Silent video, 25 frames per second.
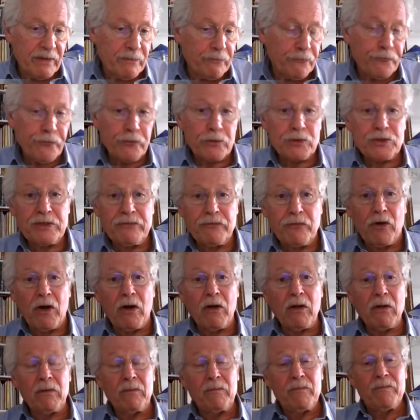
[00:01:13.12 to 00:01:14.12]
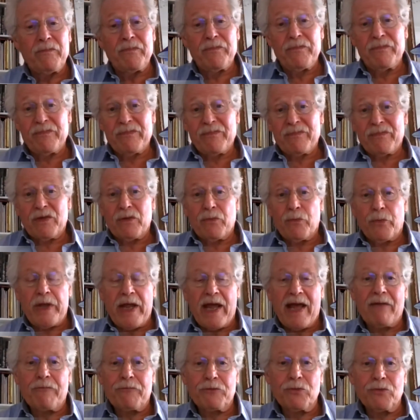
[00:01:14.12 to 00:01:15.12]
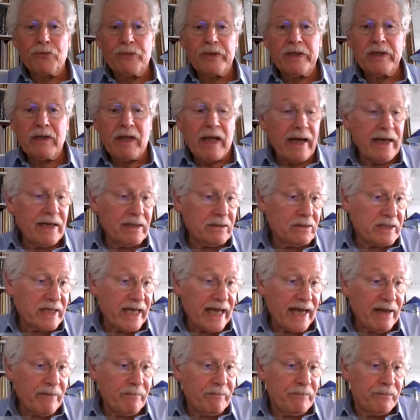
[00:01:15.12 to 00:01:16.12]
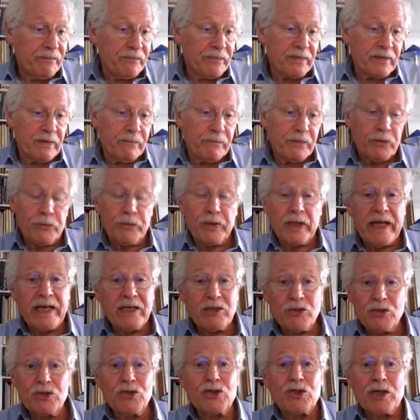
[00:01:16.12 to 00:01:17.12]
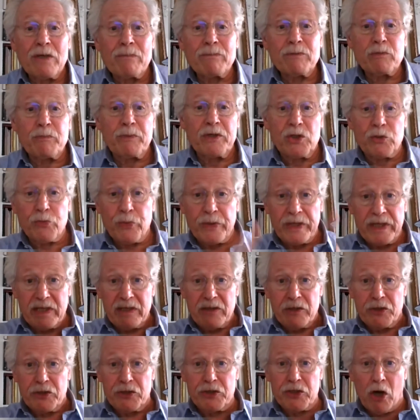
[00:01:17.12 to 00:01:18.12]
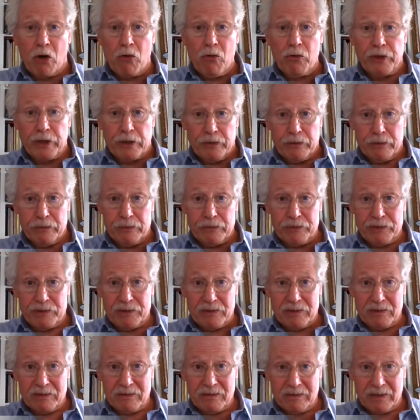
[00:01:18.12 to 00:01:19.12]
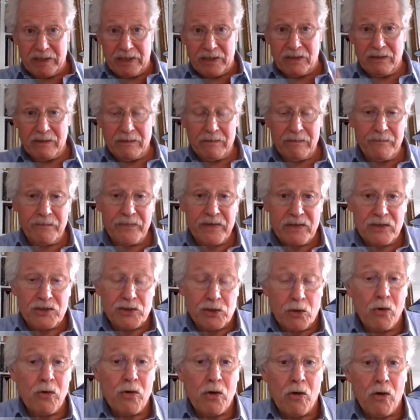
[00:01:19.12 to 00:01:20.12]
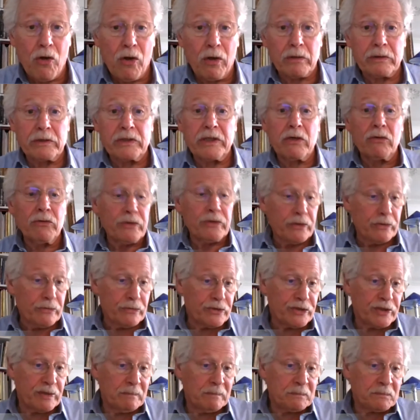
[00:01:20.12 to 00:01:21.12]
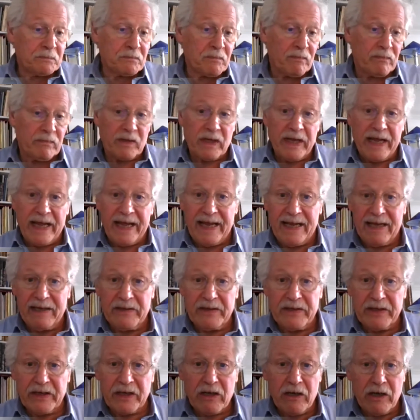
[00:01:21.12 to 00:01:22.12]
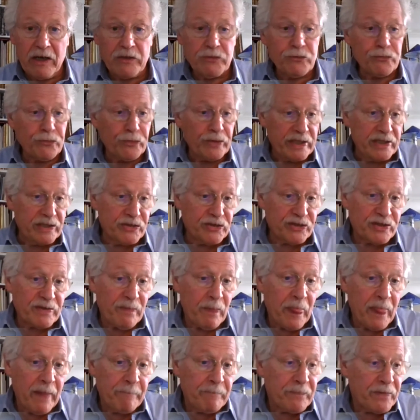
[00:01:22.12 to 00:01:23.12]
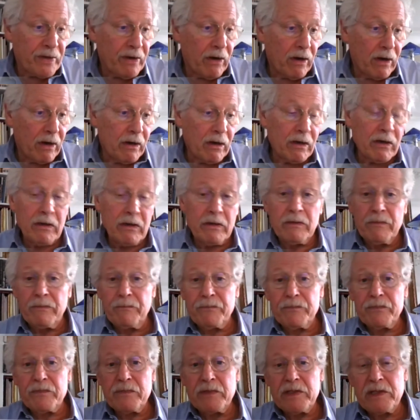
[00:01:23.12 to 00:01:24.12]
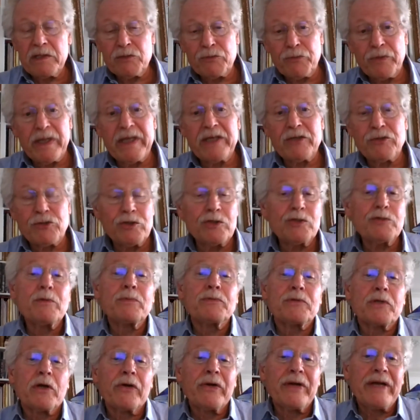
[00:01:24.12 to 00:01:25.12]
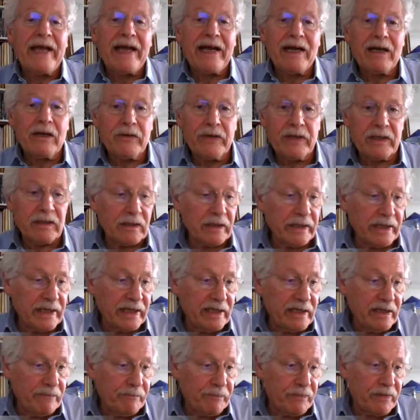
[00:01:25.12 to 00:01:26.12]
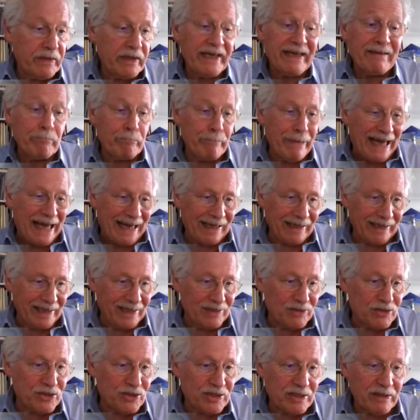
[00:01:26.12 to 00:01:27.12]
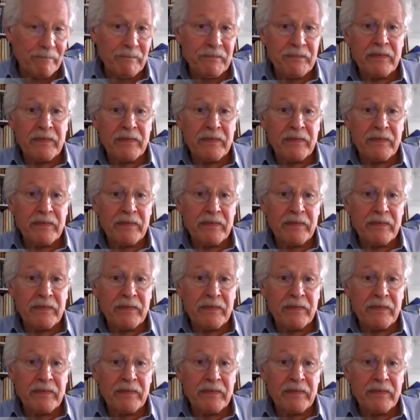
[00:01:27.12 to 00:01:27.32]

First of all, we have to realize that the relationships between donors, so-called donors, and the countries, these relationships are inherently imbalanced.